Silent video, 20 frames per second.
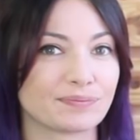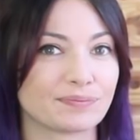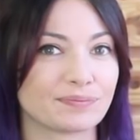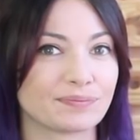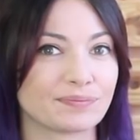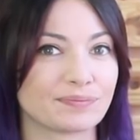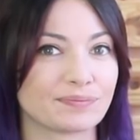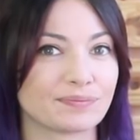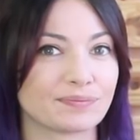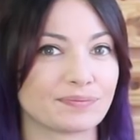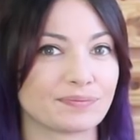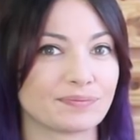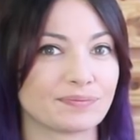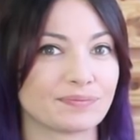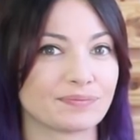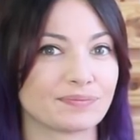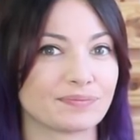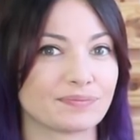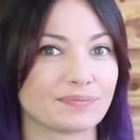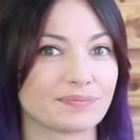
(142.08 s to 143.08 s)

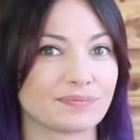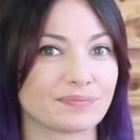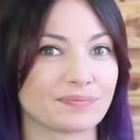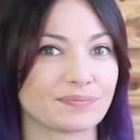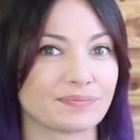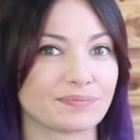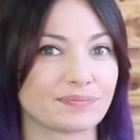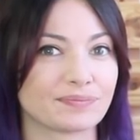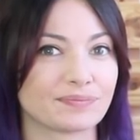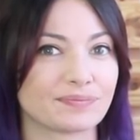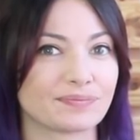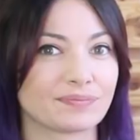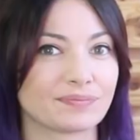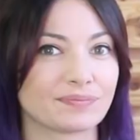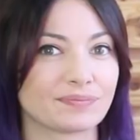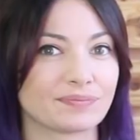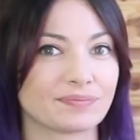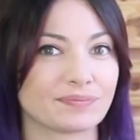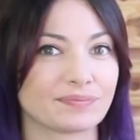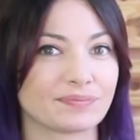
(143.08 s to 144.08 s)

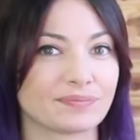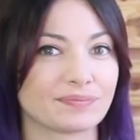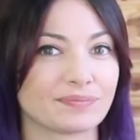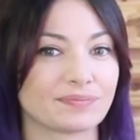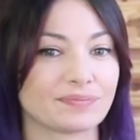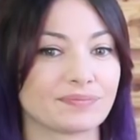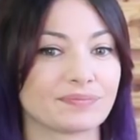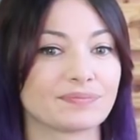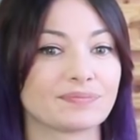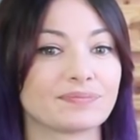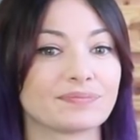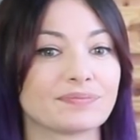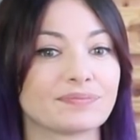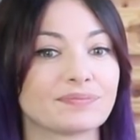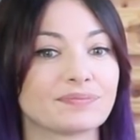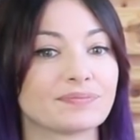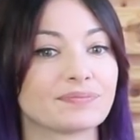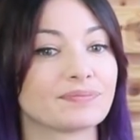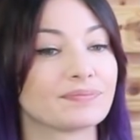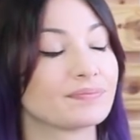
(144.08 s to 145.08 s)

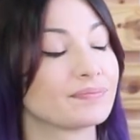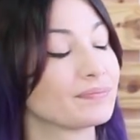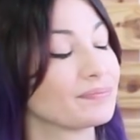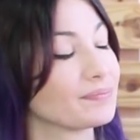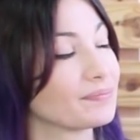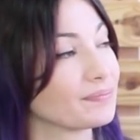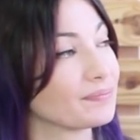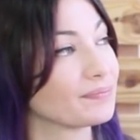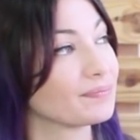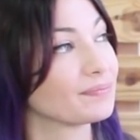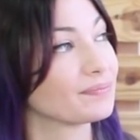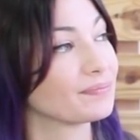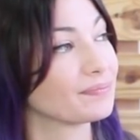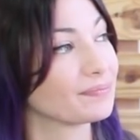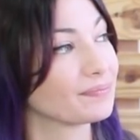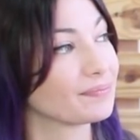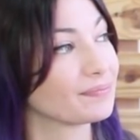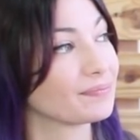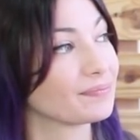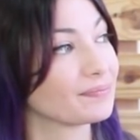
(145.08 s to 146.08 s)

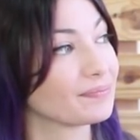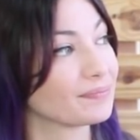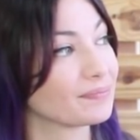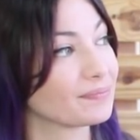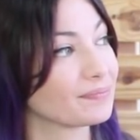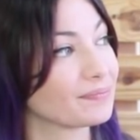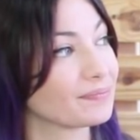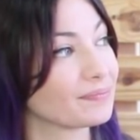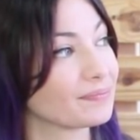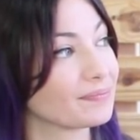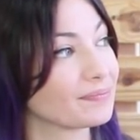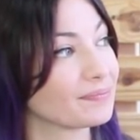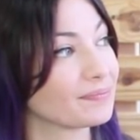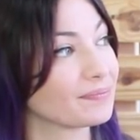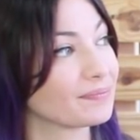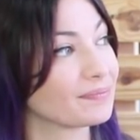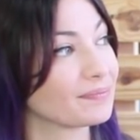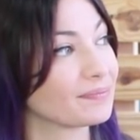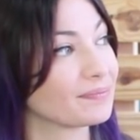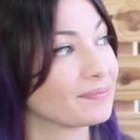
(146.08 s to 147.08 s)

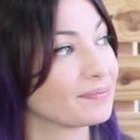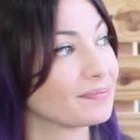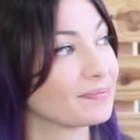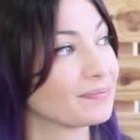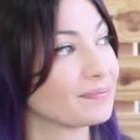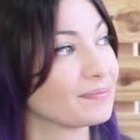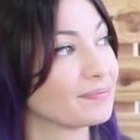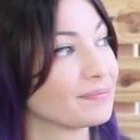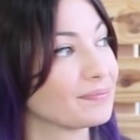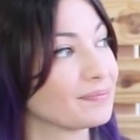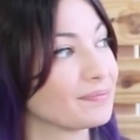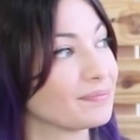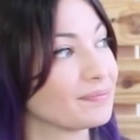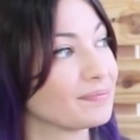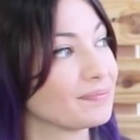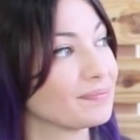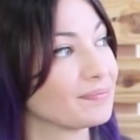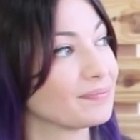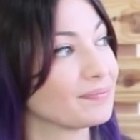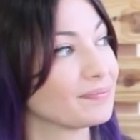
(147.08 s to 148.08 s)

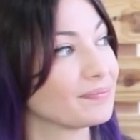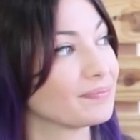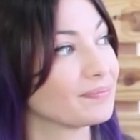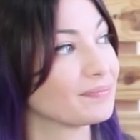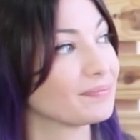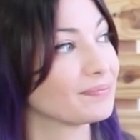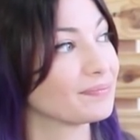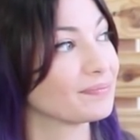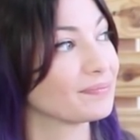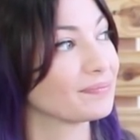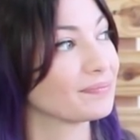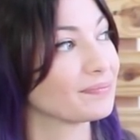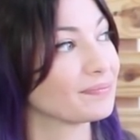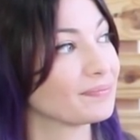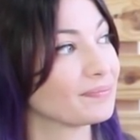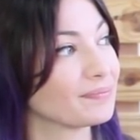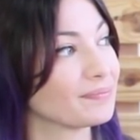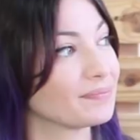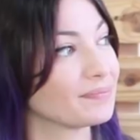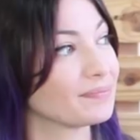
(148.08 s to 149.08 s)

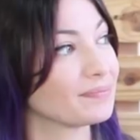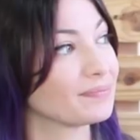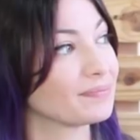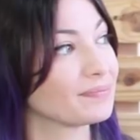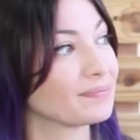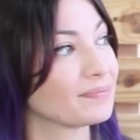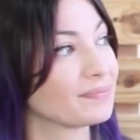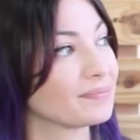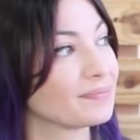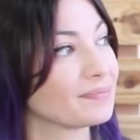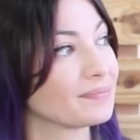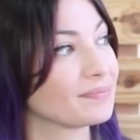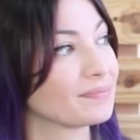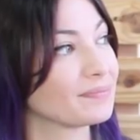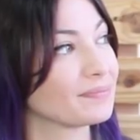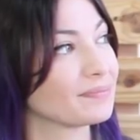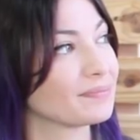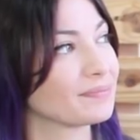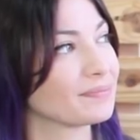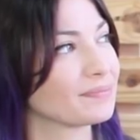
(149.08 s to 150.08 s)
The person shown says nothing.